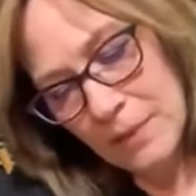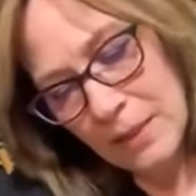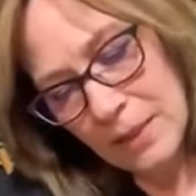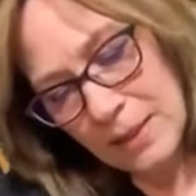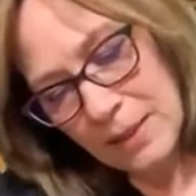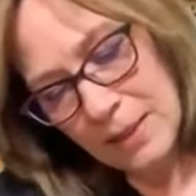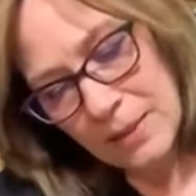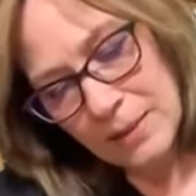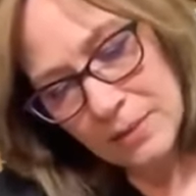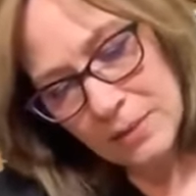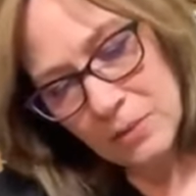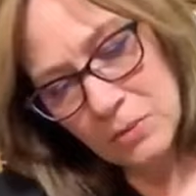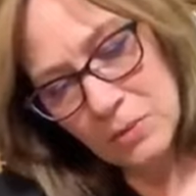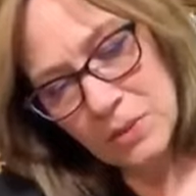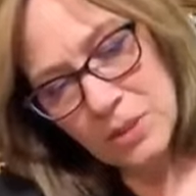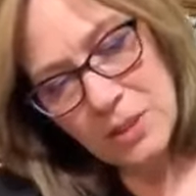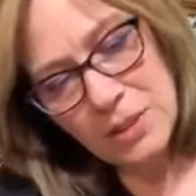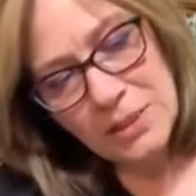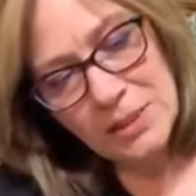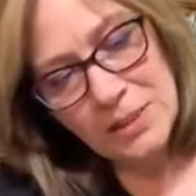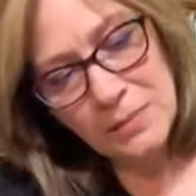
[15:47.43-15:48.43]
Okay, so
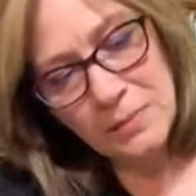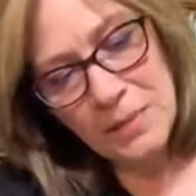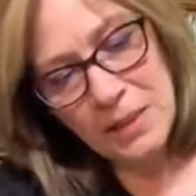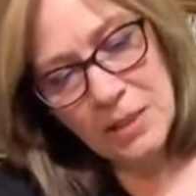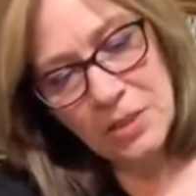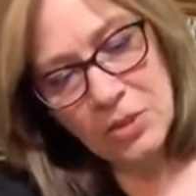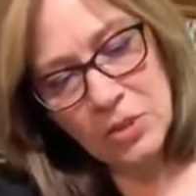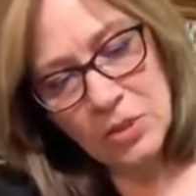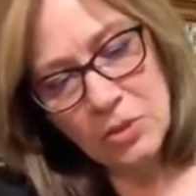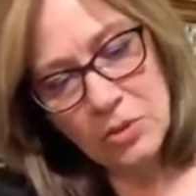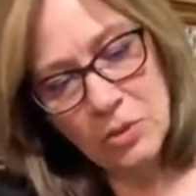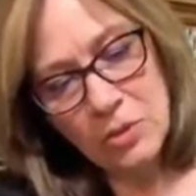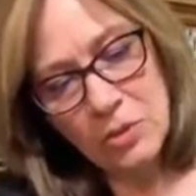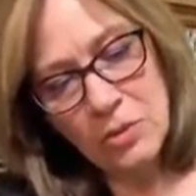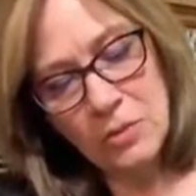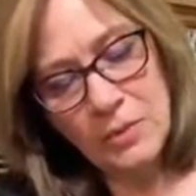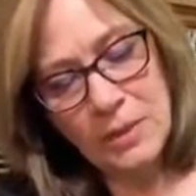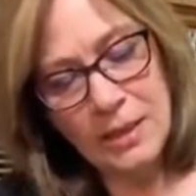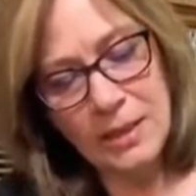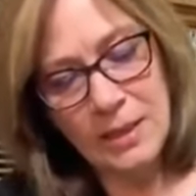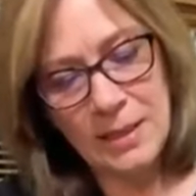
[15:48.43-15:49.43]
just make sure
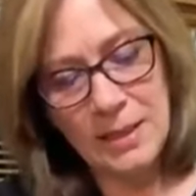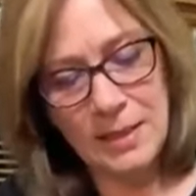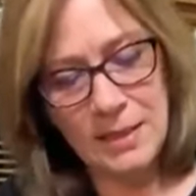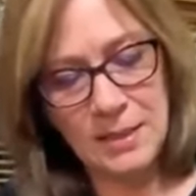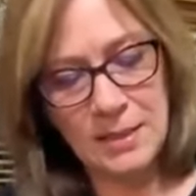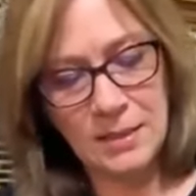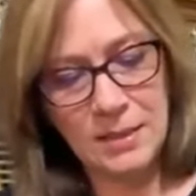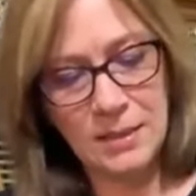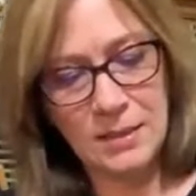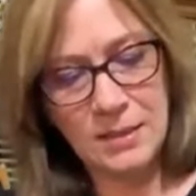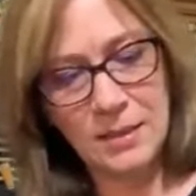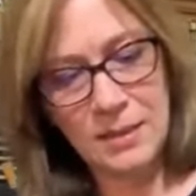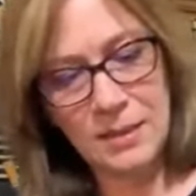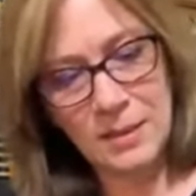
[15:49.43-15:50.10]
you got,